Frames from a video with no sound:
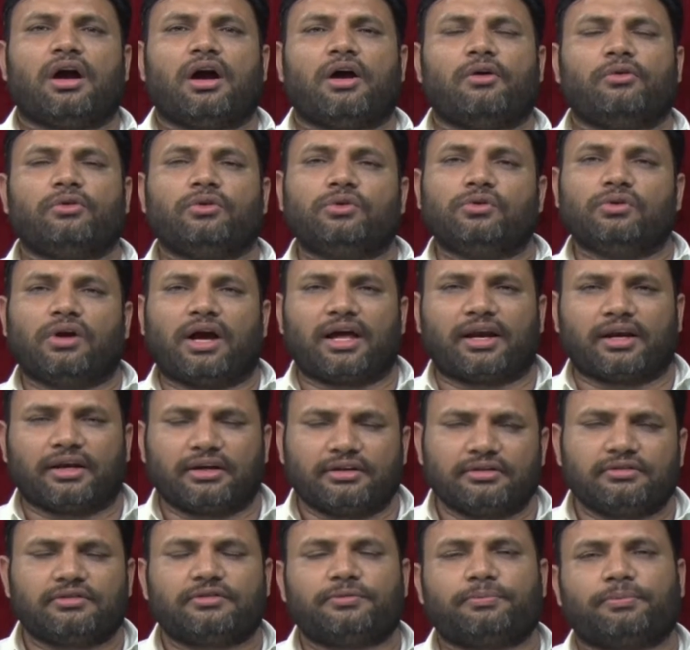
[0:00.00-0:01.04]
how to
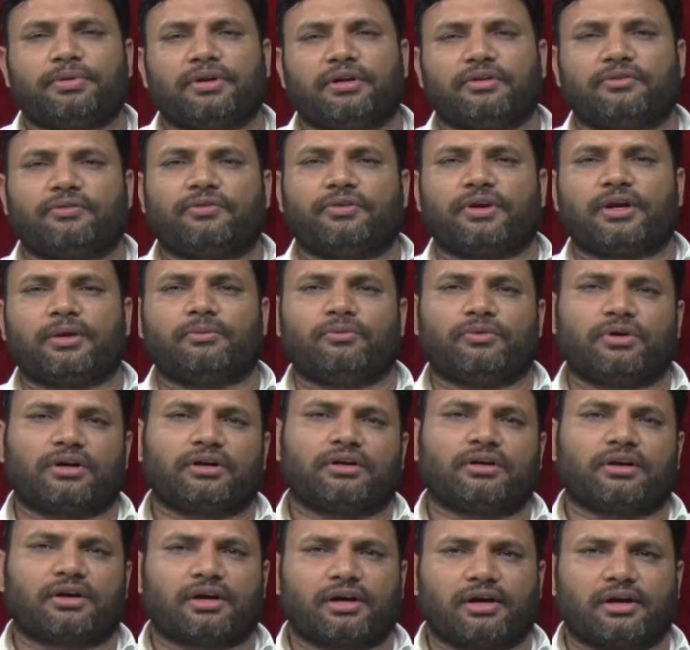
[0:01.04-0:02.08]
arrange spring
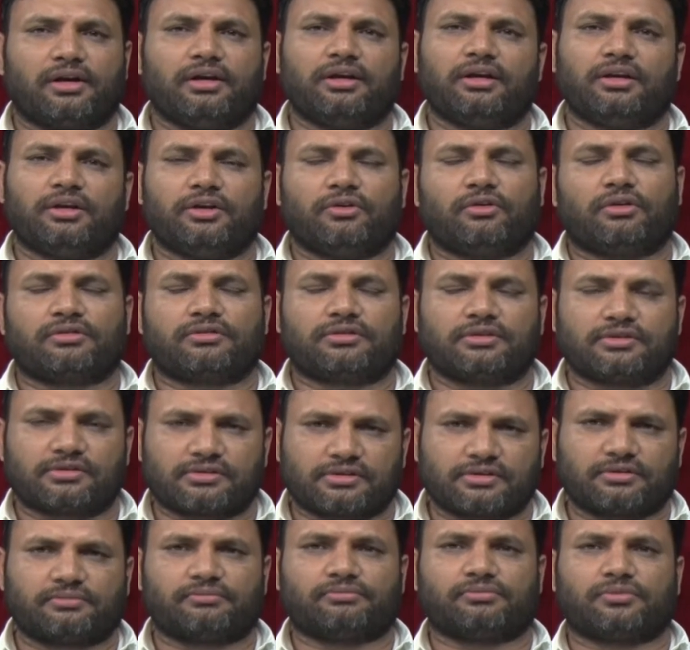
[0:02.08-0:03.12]
framework ready in your
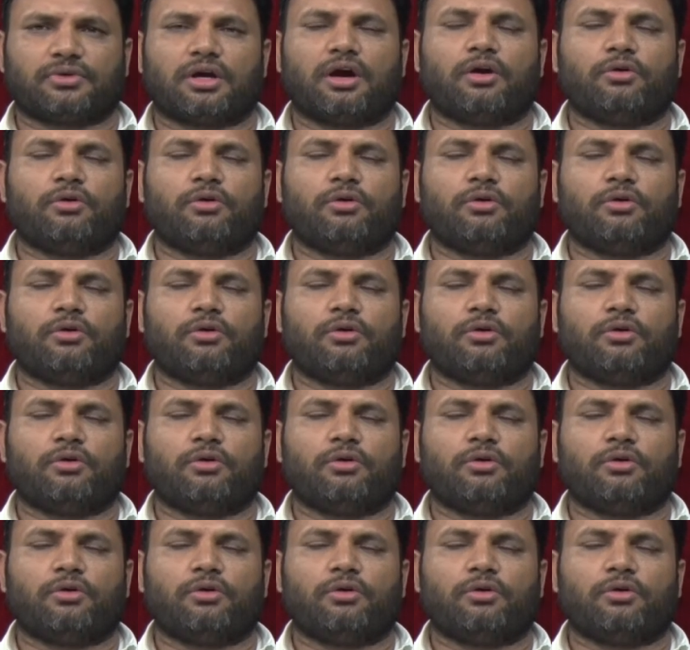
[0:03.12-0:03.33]
system.